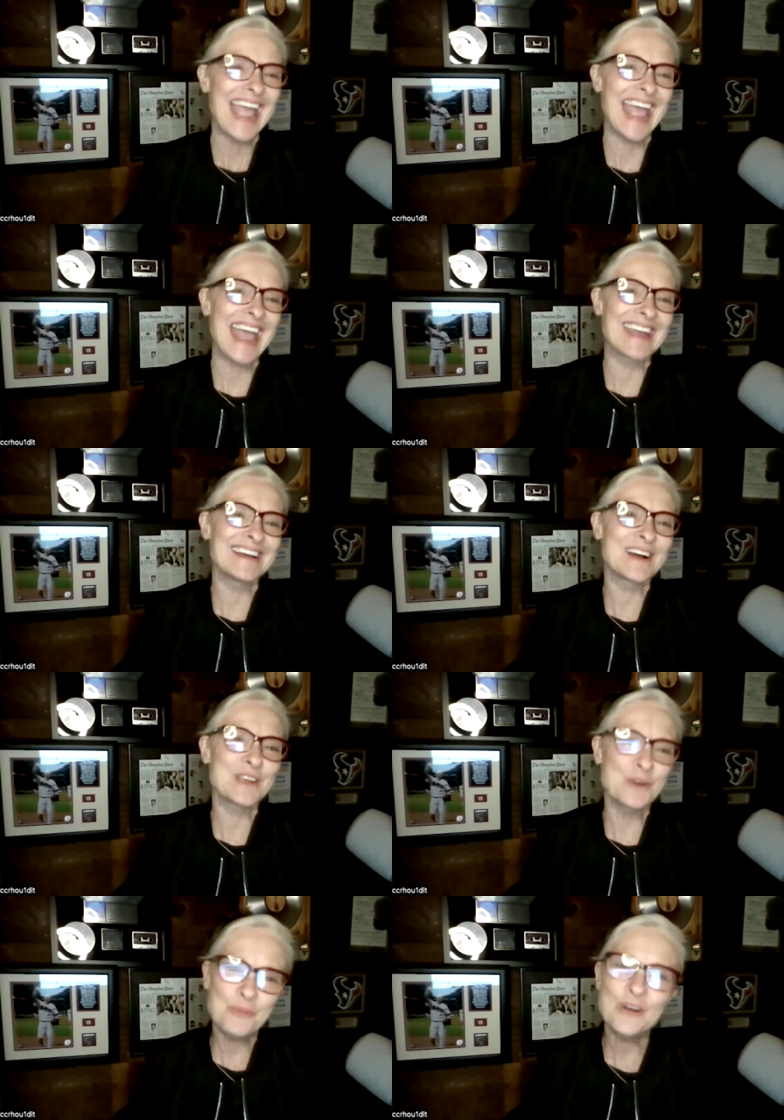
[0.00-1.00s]
And uh,
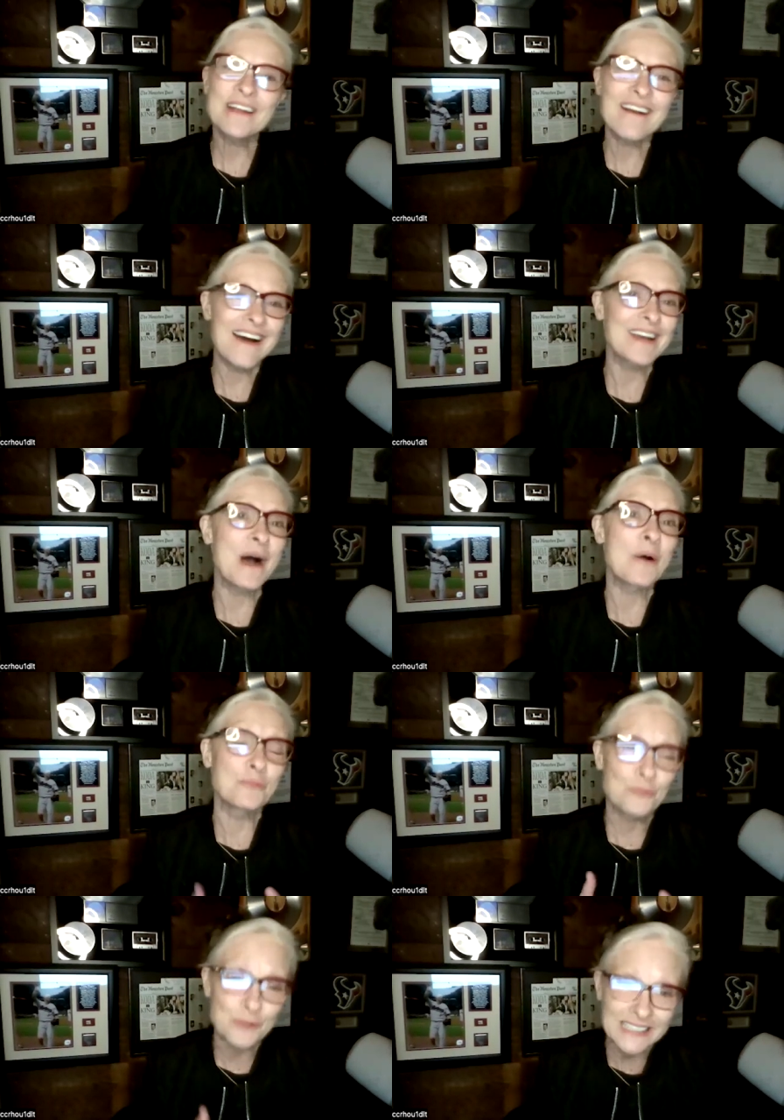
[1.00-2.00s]
you're putting on a
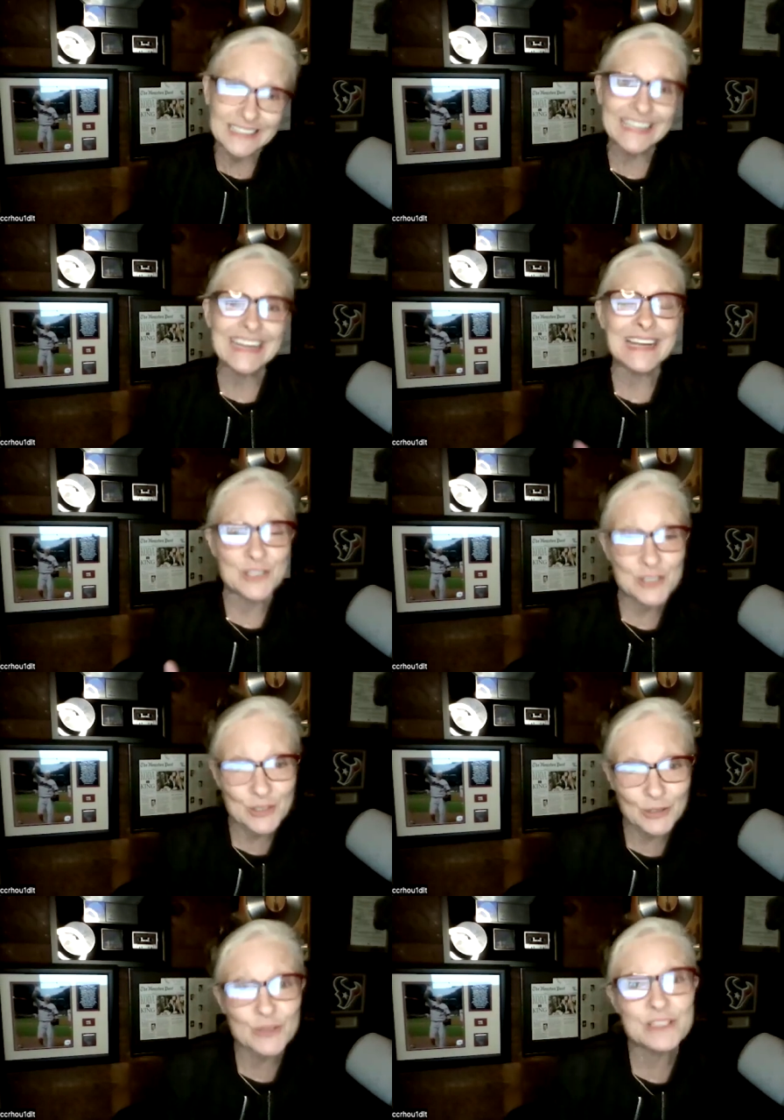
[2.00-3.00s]
really
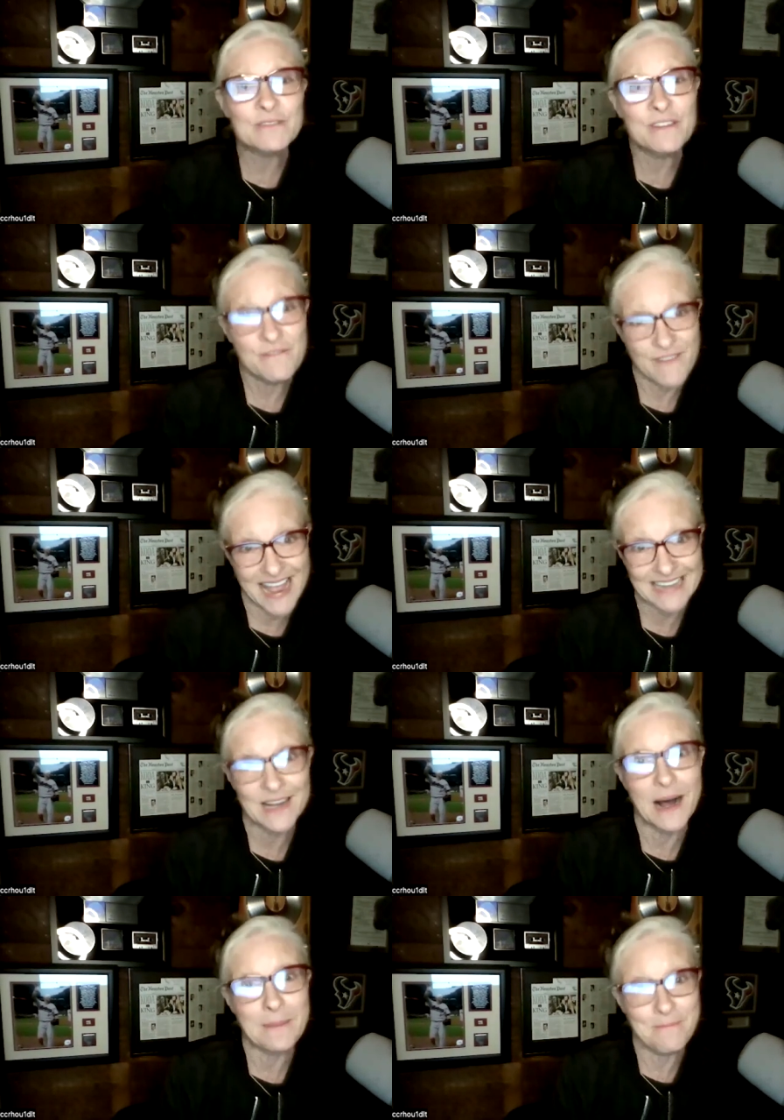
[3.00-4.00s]
exclusive event
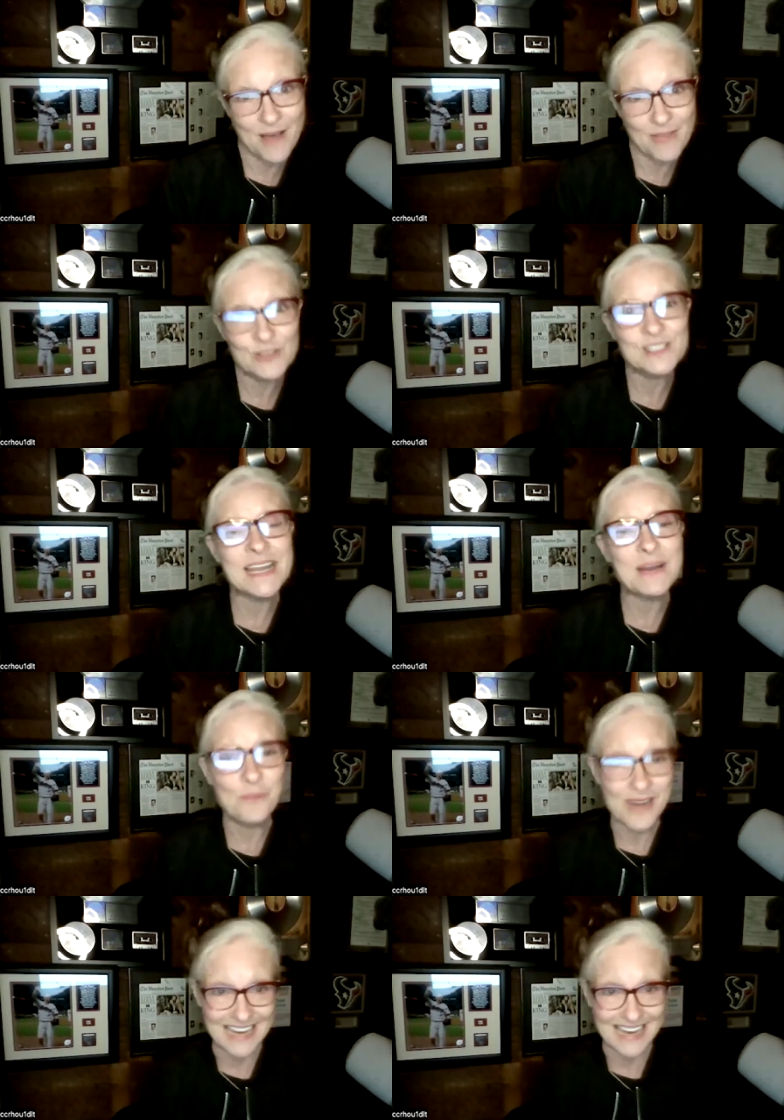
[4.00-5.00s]
on Mother's Day
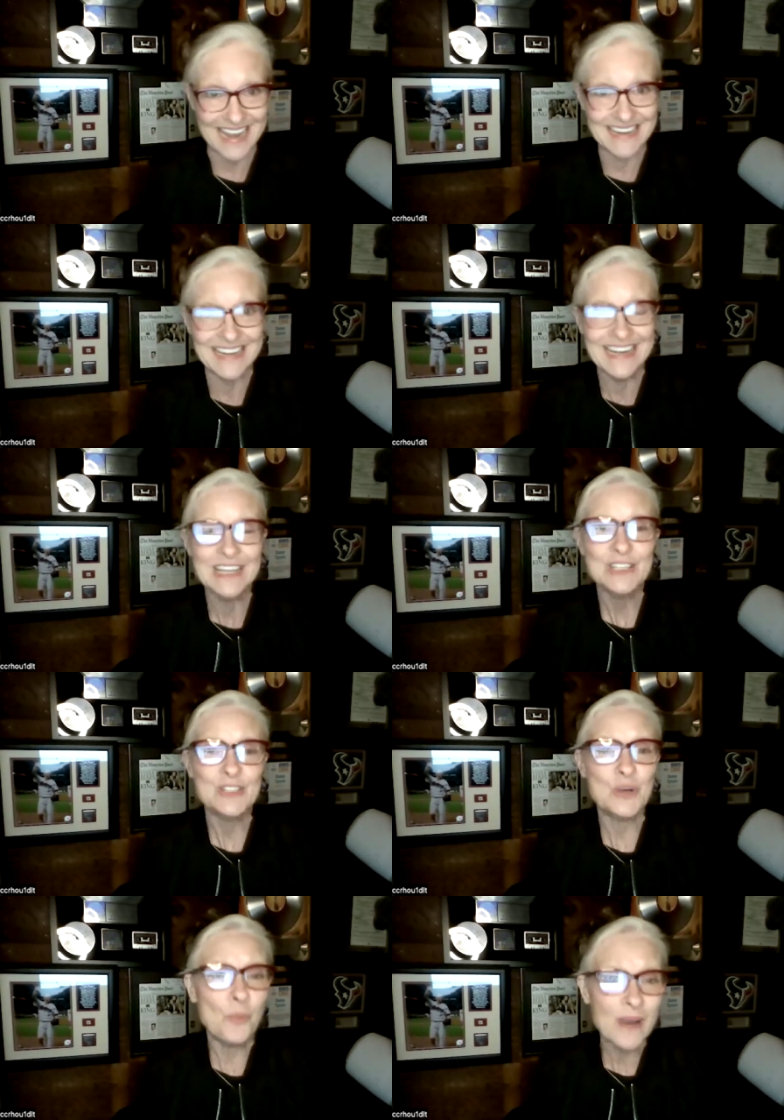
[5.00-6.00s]
weekend,
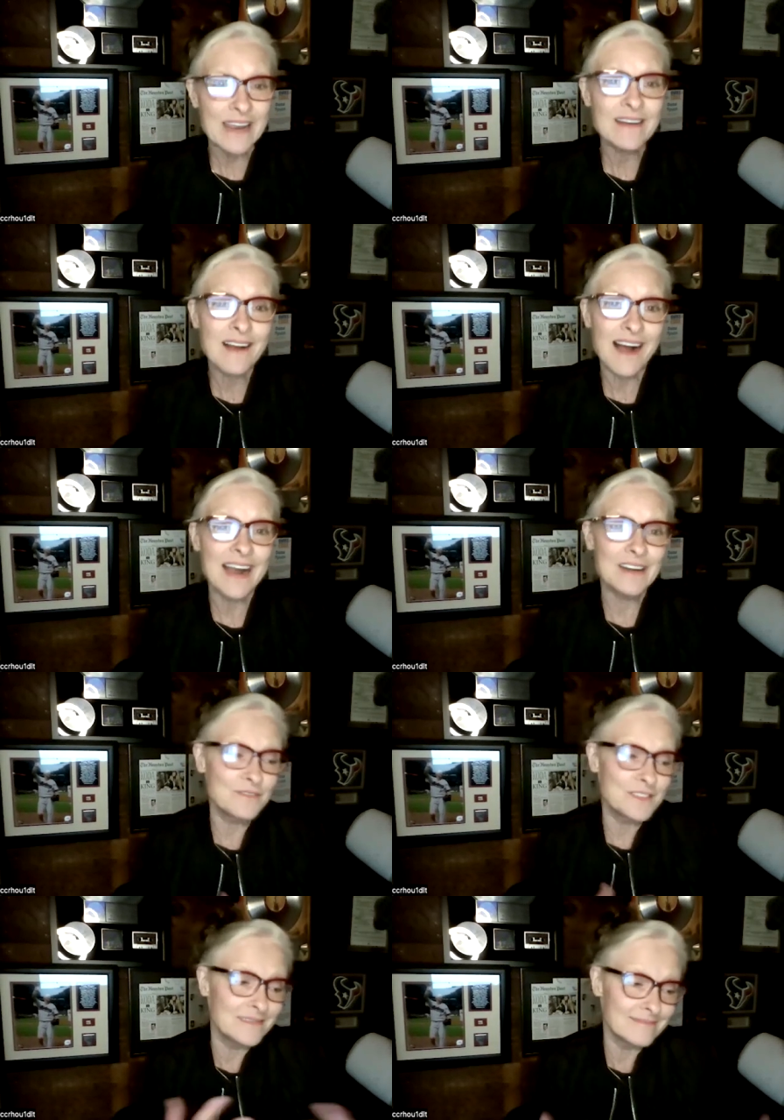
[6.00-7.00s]
so we can kind
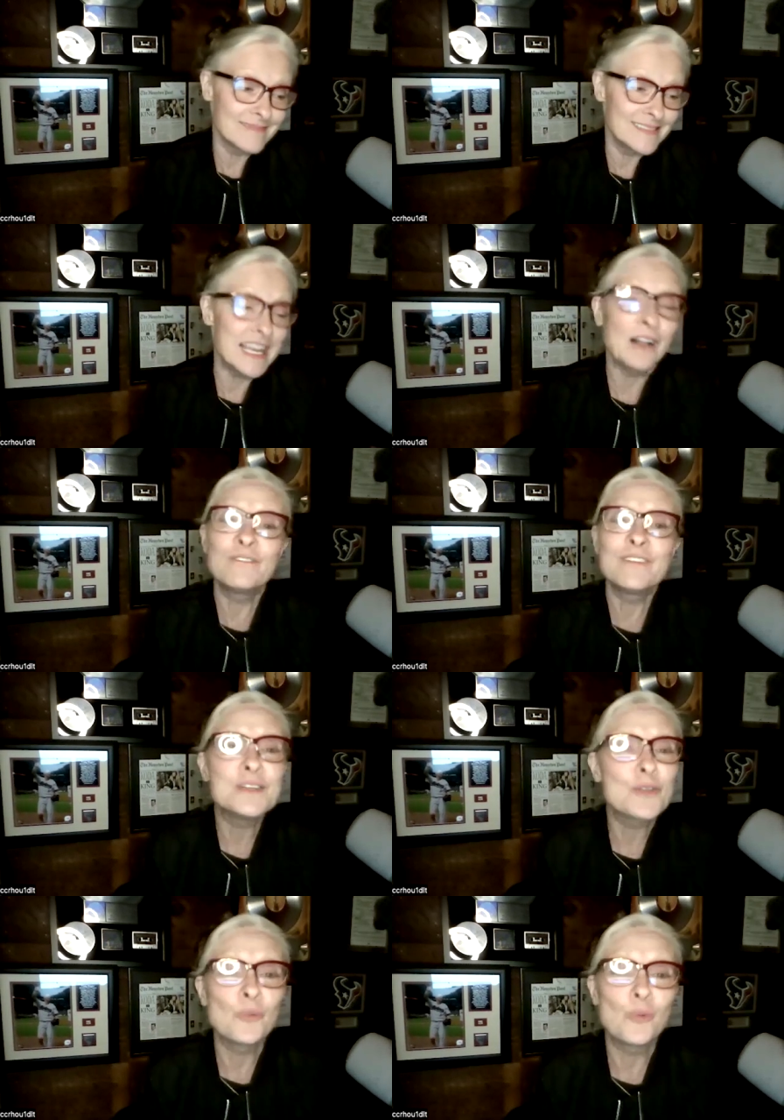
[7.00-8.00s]
of delve
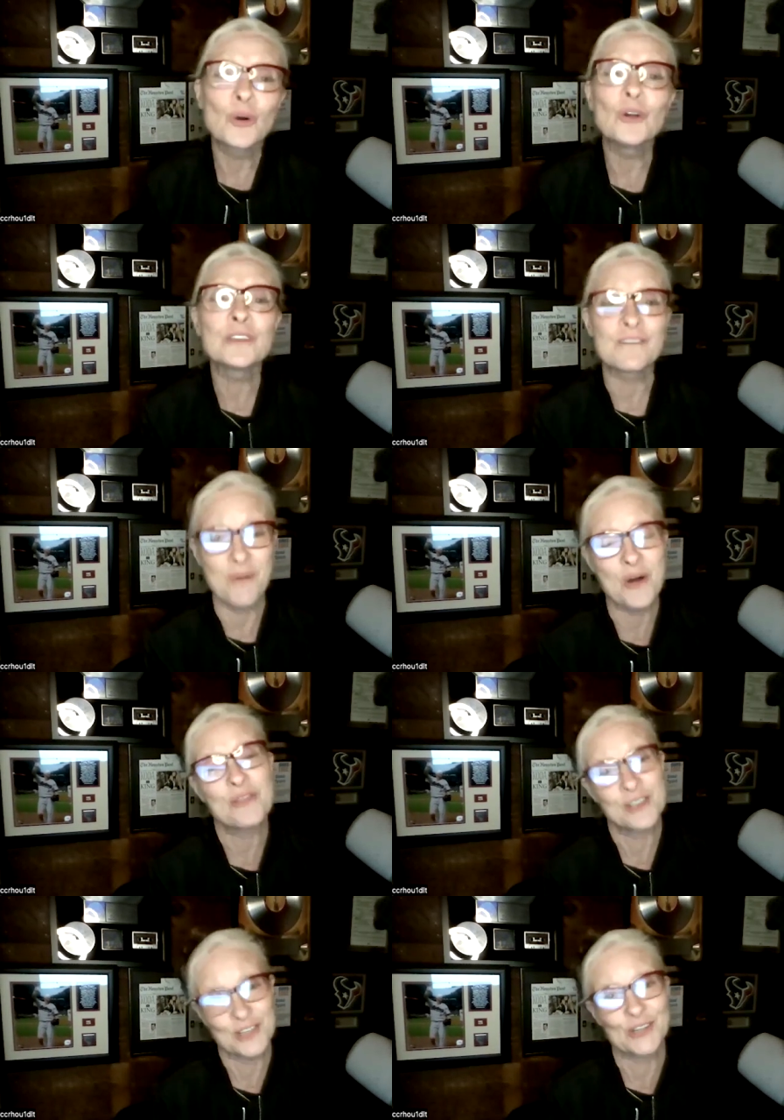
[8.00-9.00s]
into the world of
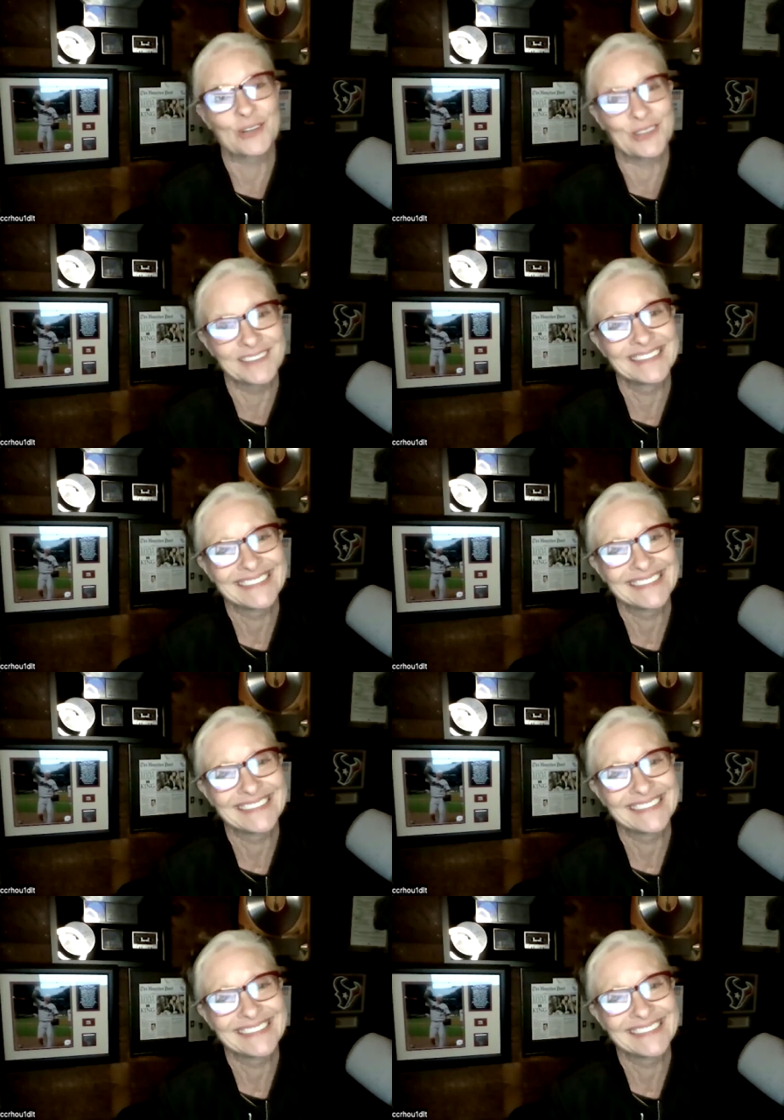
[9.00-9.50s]
Martha Turner.